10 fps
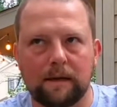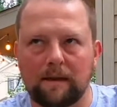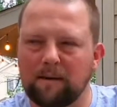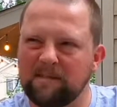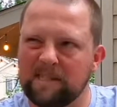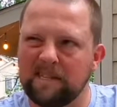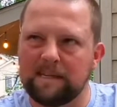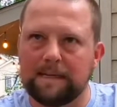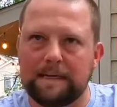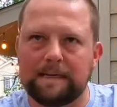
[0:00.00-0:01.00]
I think it was the
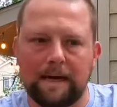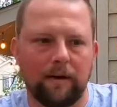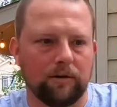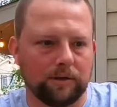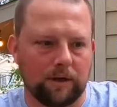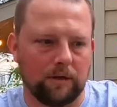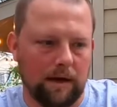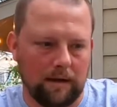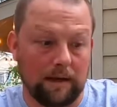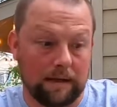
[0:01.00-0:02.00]
Details, and
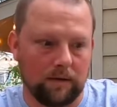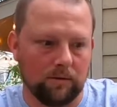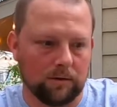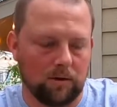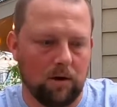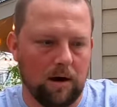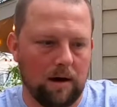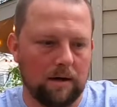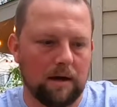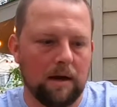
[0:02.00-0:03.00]
I like those a lot.